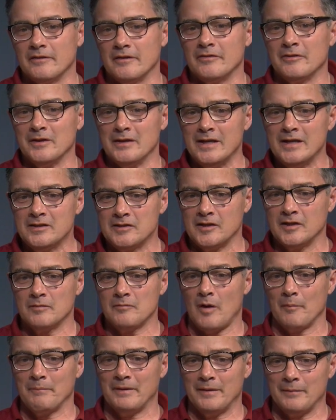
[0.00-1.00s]
the neat thing
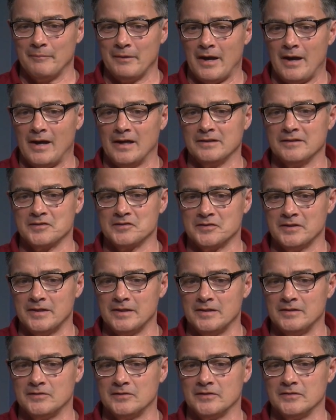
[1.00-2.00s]
about being behind the
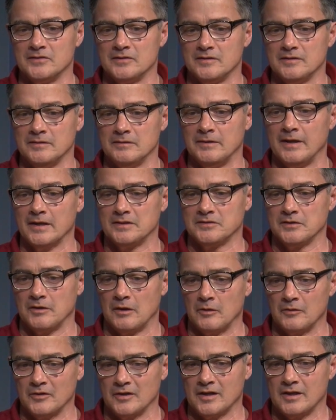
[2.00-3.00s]
scenes is you get to
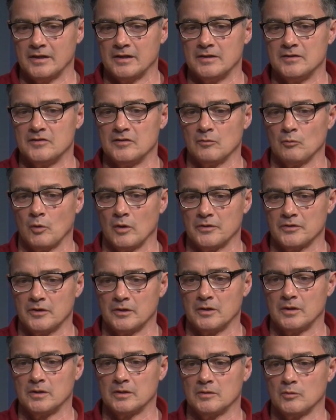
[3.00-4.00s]
know the kids and what
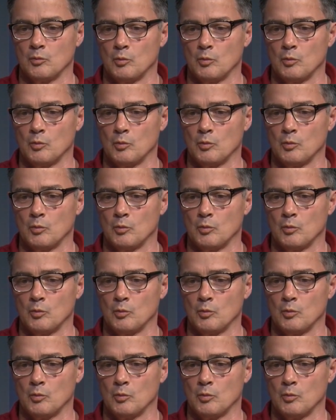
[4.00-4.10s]
they're